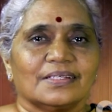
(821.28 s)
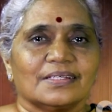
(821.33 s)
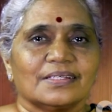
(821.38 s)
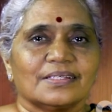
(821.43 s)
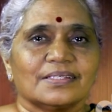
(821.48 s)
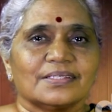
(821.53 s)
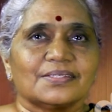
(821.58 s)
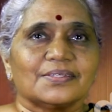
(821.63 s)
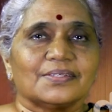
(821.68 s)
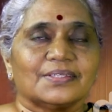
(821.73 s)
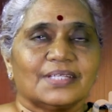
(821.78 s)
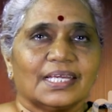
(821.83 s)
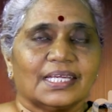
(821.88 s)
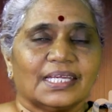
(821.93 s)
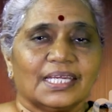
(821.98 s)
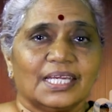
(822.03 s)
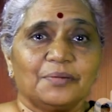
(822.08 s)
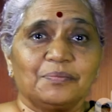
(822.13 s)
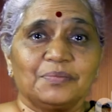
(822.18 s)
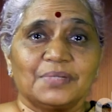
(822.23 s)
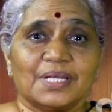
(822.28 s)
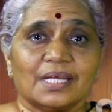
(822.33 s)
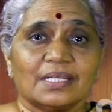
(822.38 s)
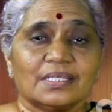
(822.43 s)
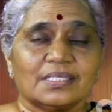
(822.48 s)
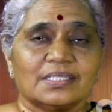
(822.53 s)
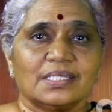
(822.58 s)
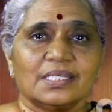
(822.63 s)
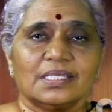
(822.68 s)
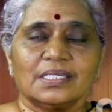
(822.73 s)
So they came
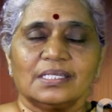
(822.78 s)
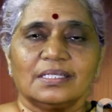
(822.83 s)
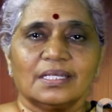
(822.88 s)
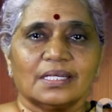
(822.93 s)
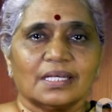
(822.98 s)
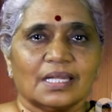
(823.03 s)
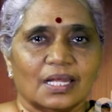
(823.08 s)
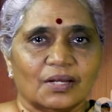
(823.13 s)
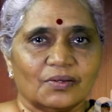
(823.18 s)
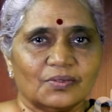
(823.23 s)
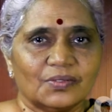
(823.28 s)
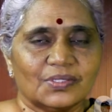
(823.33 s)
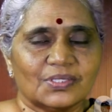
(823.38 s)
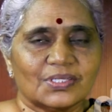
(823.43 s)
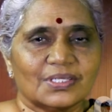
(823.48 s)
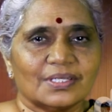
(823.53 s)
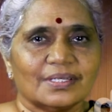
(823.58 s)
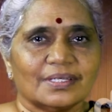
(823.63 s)
dancing in the clouds.